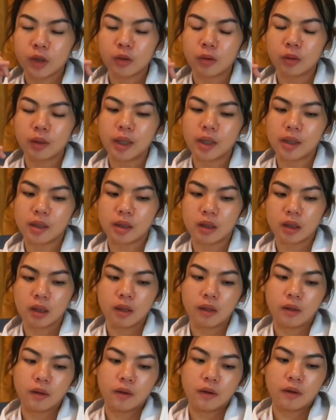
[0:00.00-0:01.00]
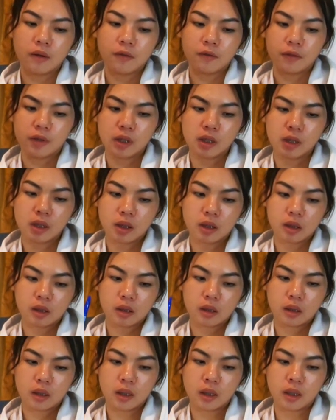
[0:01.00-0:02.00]
Two things. First
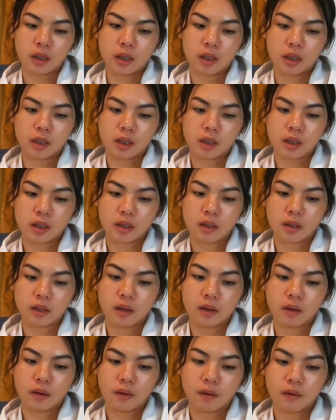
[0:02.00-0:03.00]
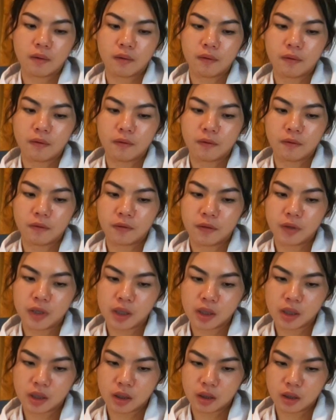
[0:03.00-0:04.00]
is
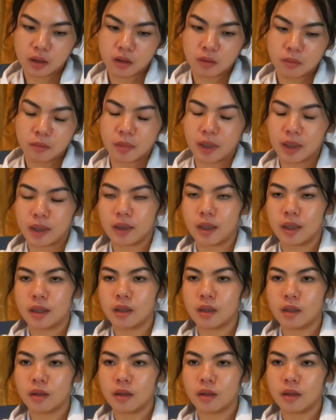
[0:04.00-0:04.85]
fixed mindset.